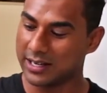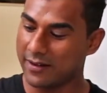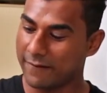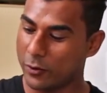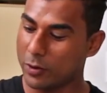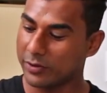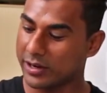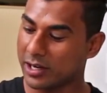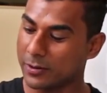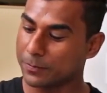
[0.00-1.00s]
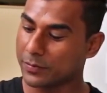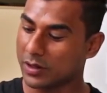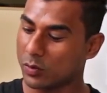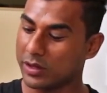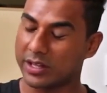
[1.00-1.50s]
Firm ground
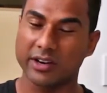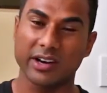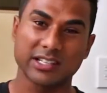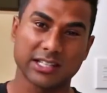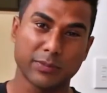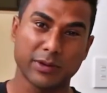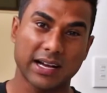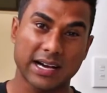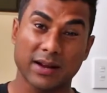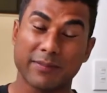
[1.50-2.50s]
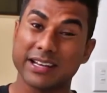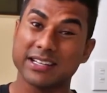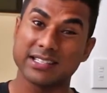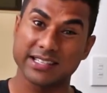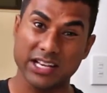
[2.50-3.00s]
when the ground is a little bit harder but it
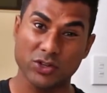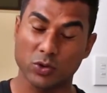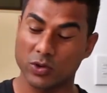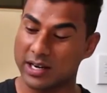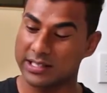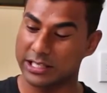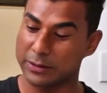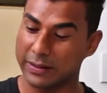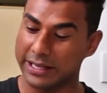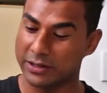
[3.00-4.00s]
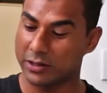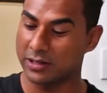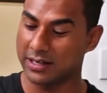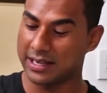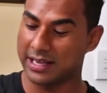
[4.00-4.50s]
is natural grass that you're playing on.